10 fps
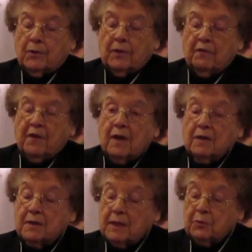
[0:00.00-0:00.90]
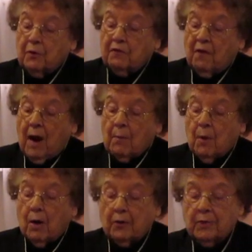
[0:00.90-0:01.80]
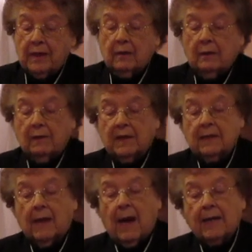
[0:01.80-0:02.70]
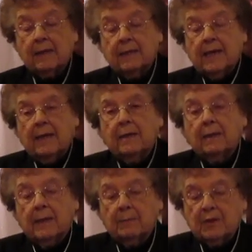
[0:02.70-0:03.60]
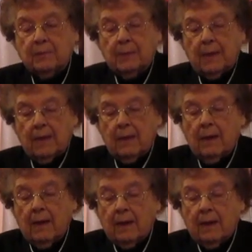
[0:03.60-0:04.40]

So the Pharisees were far more critical than God intended them to be.